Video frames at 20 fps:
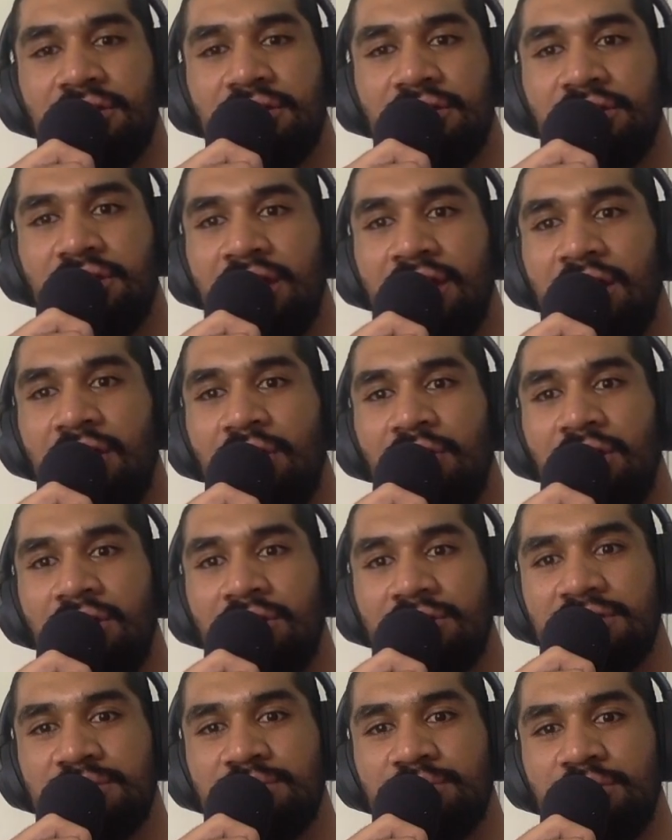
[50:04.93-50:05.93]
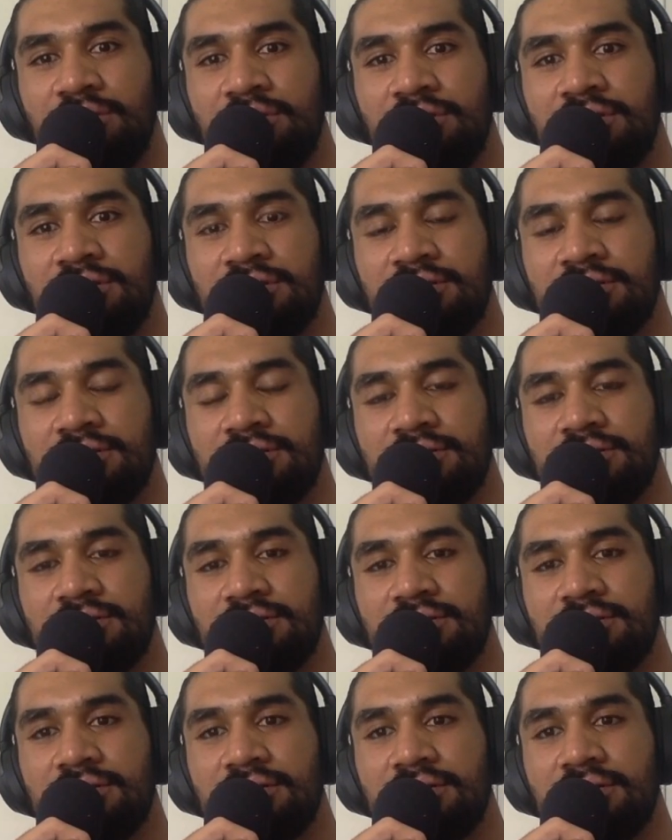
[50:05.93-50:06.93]
how I respond
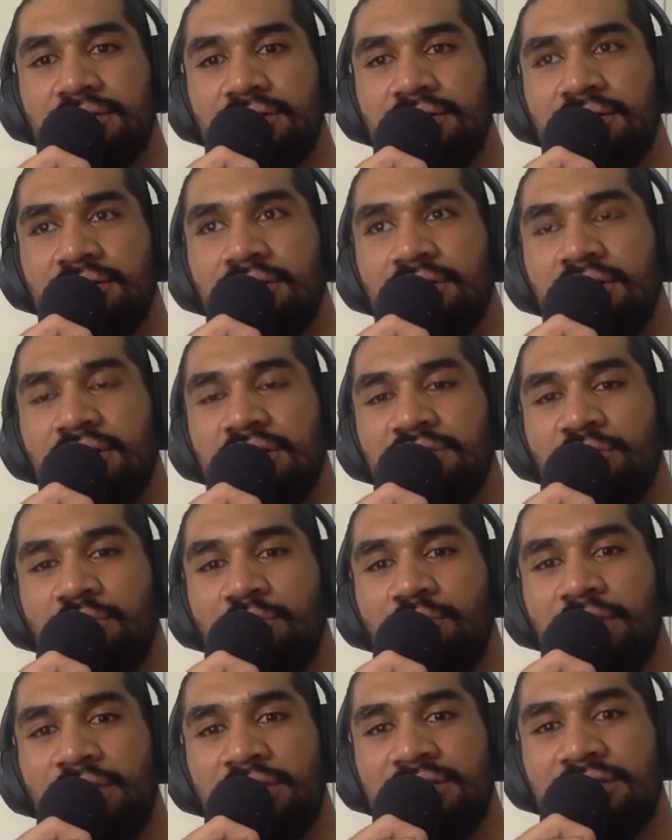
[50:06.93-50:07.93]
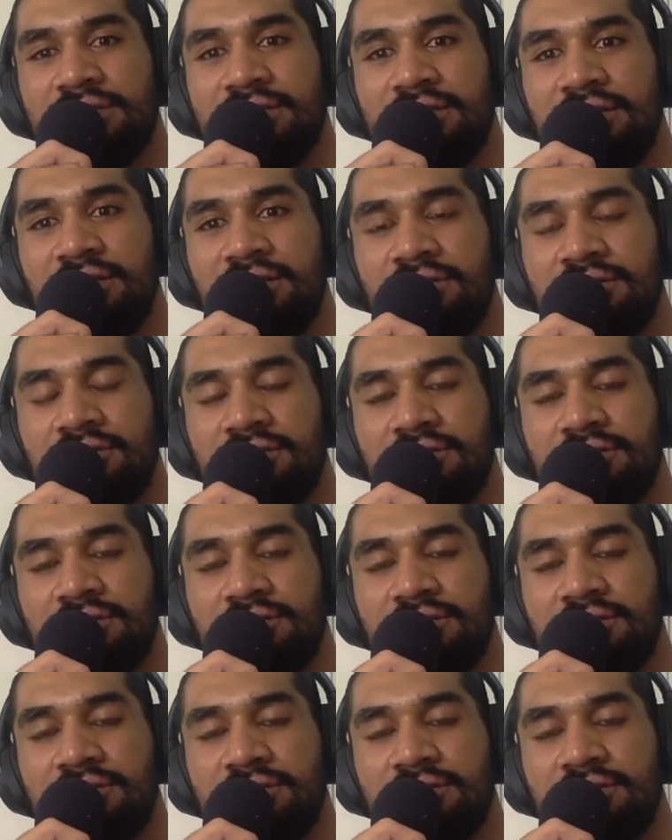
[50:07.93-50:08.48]
is what matters now.